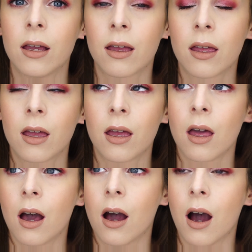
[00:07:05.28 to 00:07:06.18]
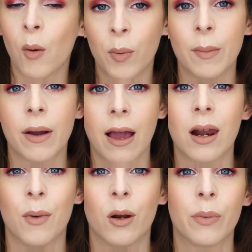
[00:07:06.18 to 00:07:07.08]
I will be in my
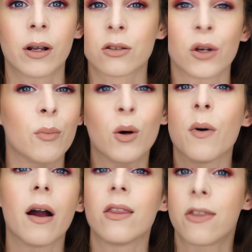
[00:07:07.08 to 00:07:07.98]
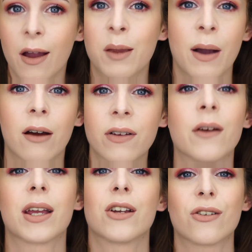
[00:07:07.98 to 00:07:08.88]
element, because no more buying £30
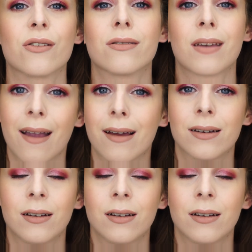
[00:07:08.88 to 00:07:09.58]
foundations again.